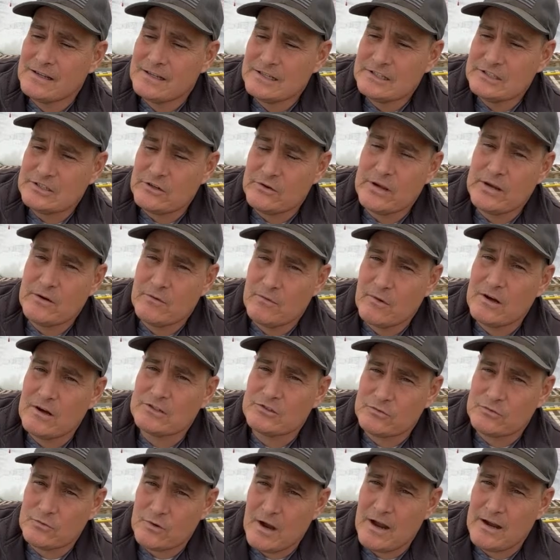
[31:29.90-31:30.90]
So he
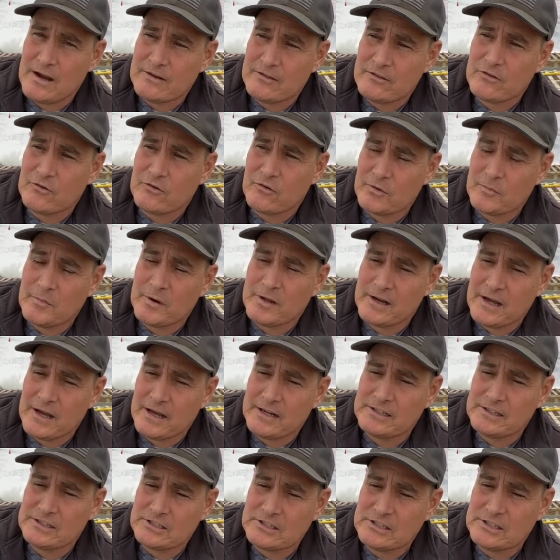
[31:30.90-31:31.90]
was right. 30 by
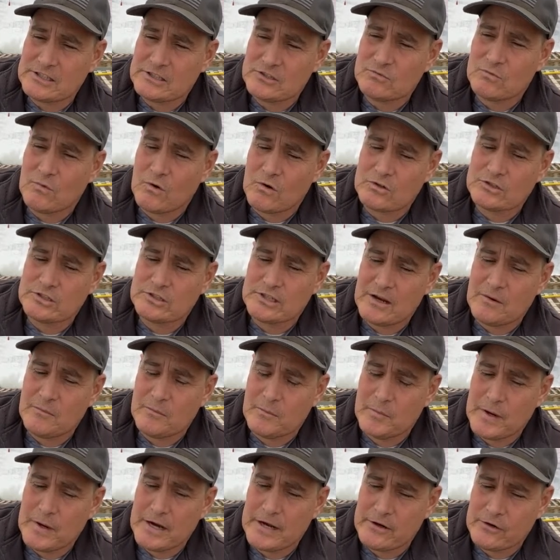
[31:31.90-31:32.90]
96 works out
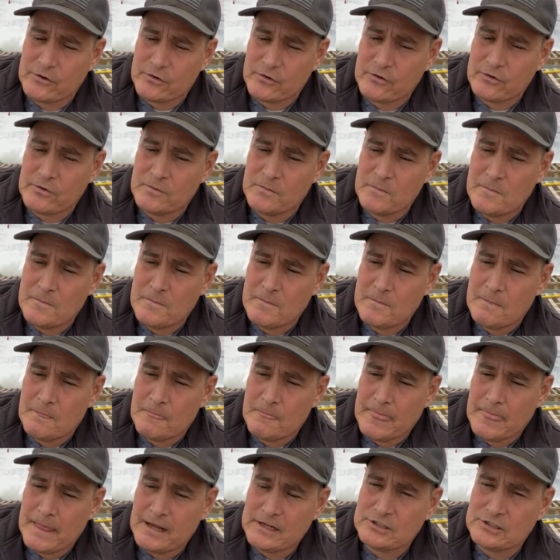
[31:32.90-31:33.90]
better
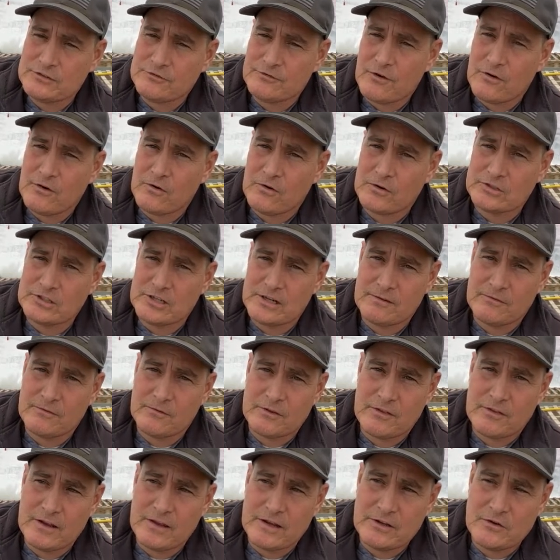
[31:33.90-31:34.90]
as far as
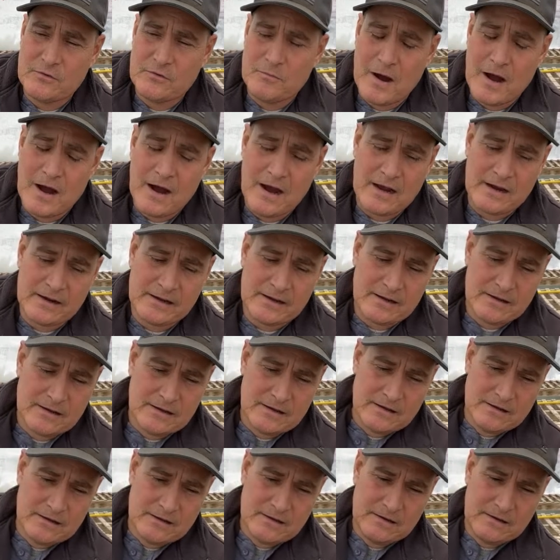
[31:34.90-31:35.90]
everything you buy.
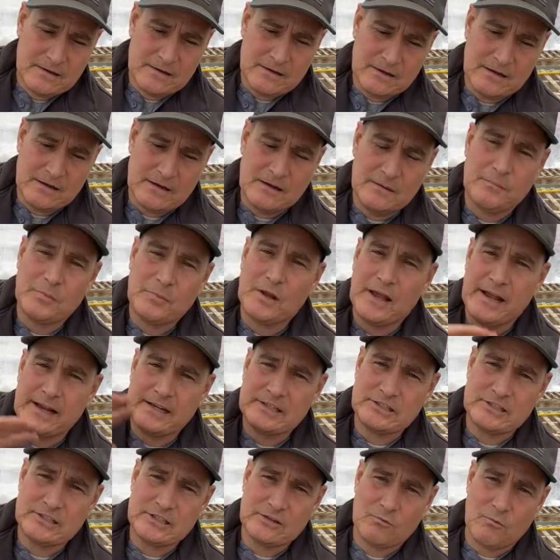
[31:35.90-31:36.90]

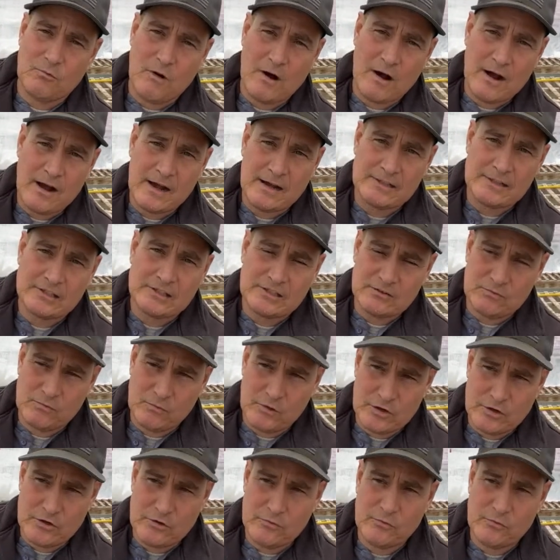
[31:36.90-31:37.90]
Plastic-wise,
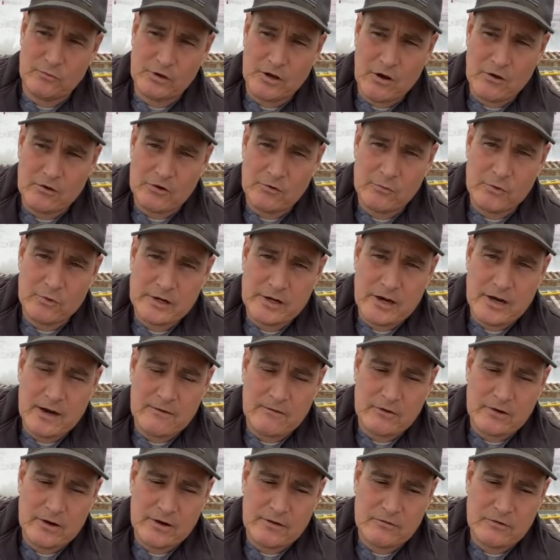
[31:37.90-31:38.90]
when you go to
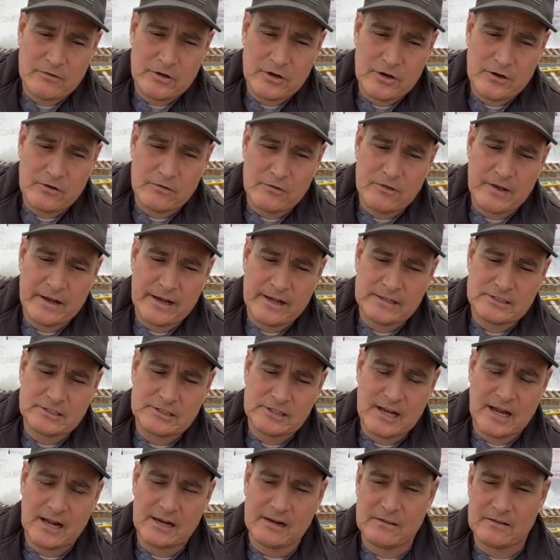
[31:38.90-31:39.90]
recover it every year, that's
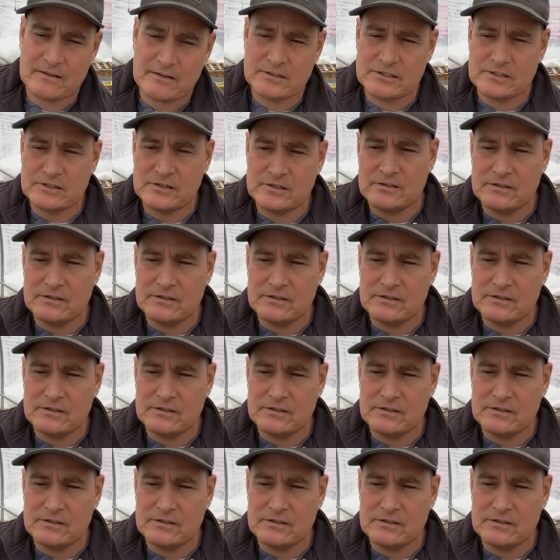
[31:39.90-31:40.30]
kind of